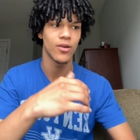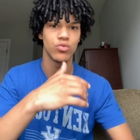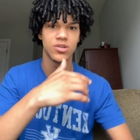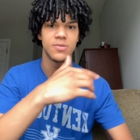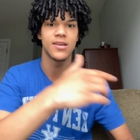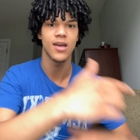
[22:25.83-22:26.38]

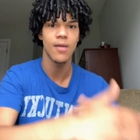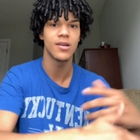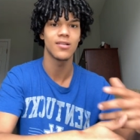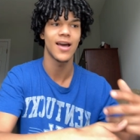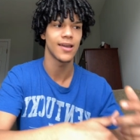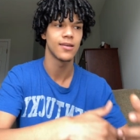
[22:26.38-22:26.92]
was becoming
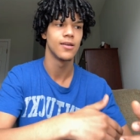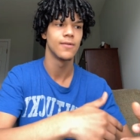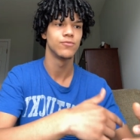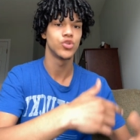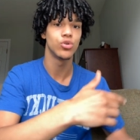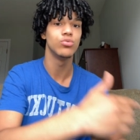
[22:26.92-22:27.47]
like
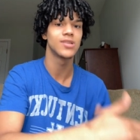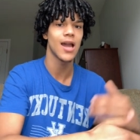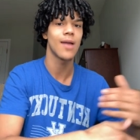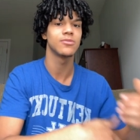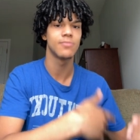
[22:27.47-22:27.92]
2 times